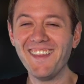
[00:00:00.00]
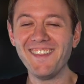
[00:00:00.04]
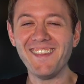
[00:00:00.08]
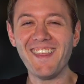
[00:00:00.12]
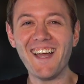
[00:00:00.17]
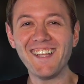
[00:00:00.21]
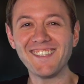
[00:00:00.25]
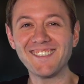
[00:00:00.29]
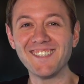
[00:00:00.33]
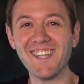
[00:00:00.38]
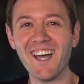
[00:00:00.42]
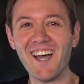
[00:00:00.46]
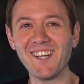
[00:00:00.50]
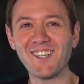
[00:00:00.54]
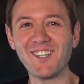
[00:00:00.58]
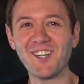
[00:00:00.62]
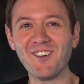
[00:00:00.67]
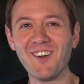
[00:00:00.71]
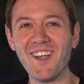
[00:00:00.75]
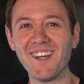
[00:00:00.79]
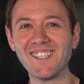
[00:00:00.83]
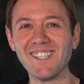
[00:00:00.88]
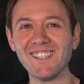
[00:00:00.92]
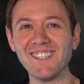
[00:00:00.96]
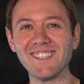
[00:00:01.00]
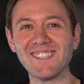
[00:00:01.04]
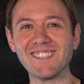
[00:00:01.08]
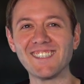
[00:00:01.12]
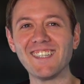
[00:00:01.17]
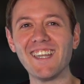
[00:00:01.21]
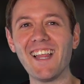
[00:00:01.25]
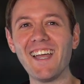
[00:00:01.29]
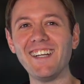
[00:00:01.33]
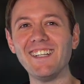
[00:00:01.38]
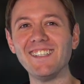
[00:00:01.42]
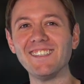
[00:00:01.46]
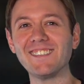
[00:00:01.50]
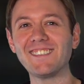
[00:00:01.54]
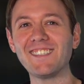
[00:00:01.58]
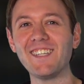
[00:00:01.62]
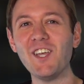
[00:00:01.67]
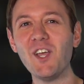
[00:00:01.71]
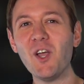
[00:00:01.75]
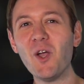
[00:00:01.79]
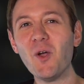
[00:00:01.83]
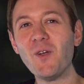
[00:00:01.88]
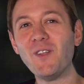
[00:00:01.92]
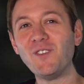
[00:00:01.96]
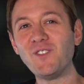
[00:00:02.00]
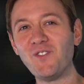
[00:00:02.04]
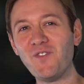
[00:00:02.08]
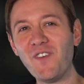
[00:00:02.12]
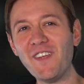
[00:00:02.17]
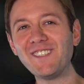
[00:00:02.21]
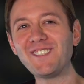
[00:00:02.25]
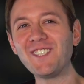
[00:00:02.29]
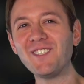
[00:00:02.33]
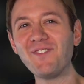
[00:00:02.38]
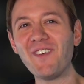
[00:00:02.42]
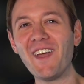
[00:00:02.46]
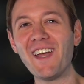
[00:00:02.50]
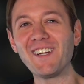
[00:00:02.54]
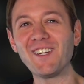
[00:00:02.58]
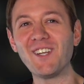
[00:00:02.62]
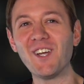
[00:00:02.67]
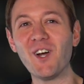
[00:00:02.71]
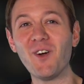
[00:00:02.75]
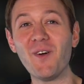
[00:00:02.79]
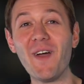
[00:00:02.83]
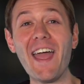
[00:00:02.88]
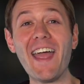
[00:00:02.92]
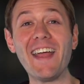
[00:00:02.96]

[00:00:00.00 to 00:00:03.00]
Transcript: That's not correct in the slightest. It's Vincent van Gogh